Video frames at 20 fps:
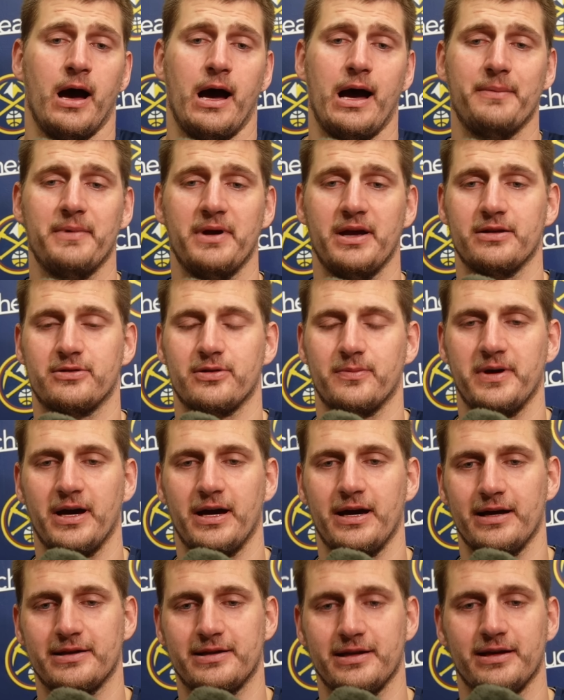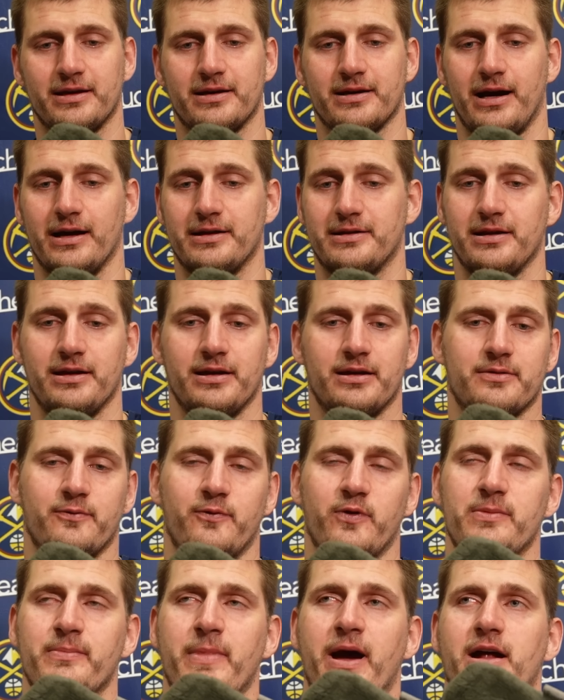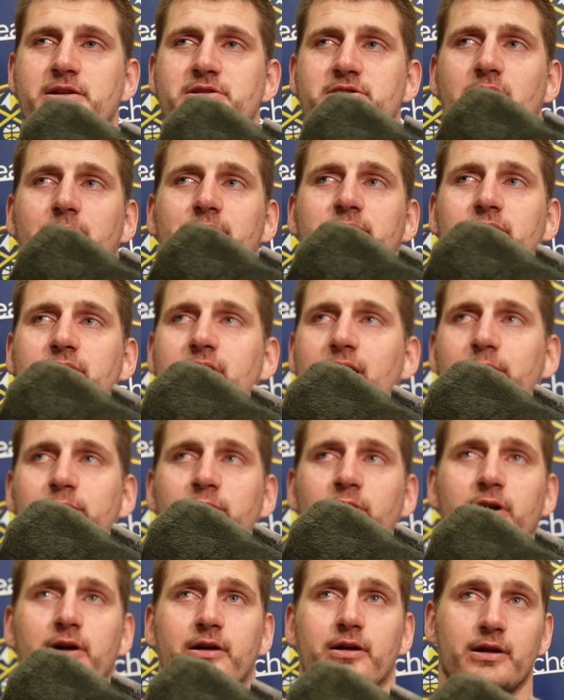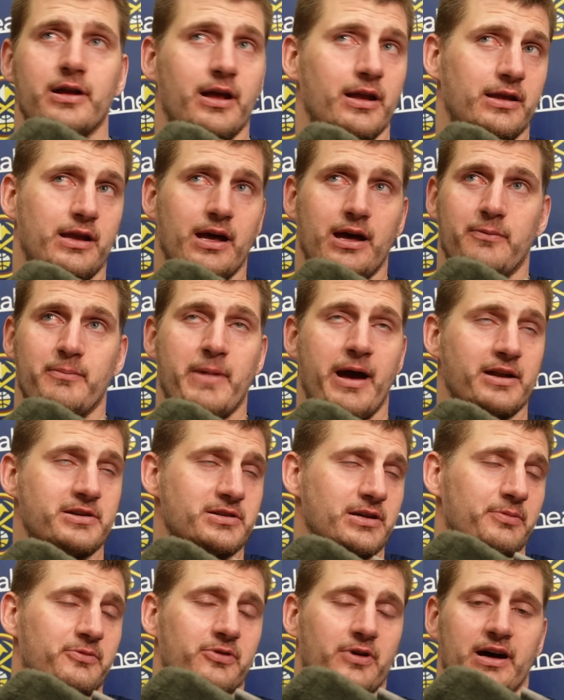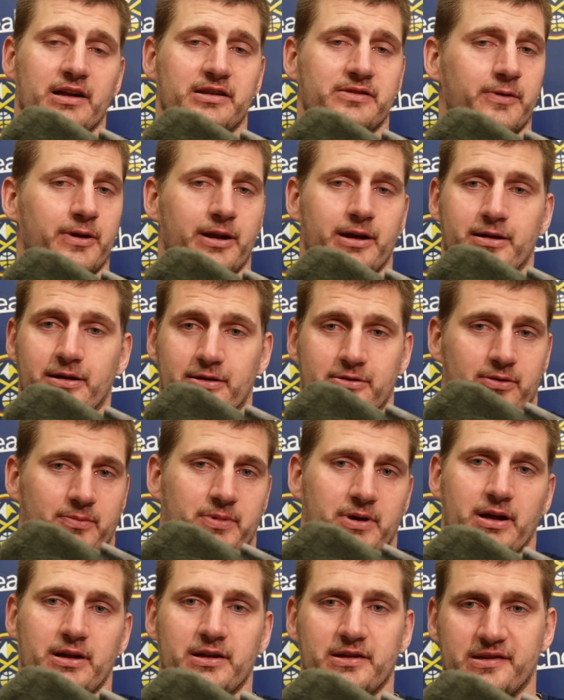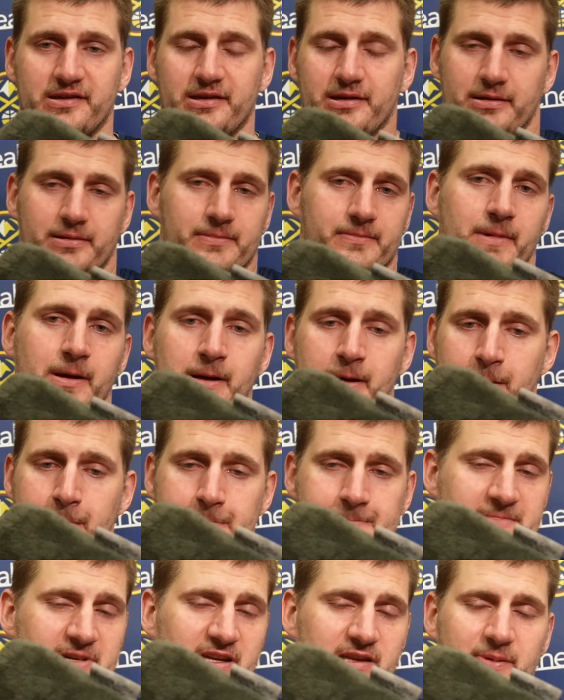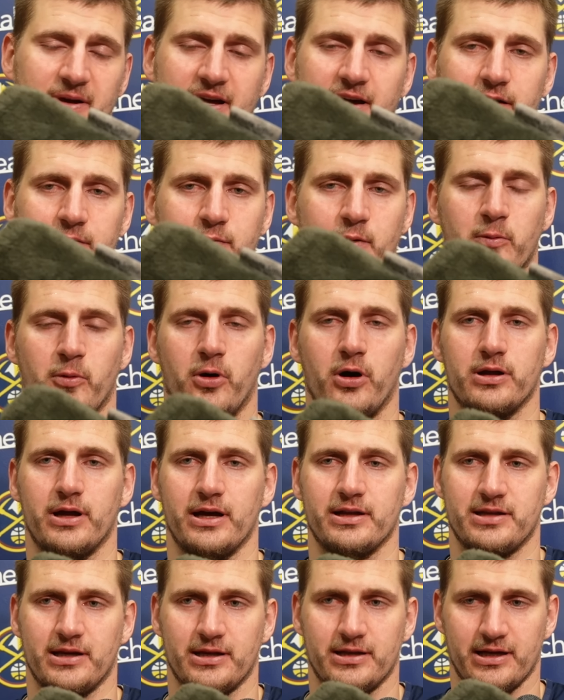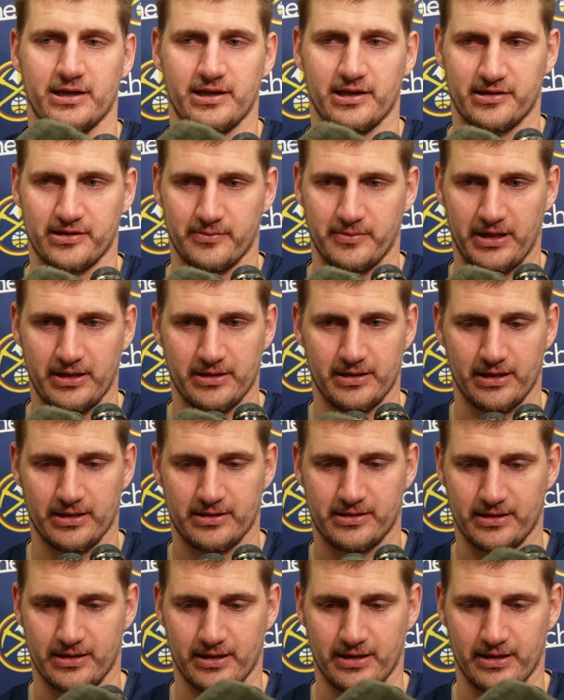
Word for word: I mean, to be honest, I think we match up to them really good, and they match up to us really good, to be honest. Just because we won, I think that doesn't mean that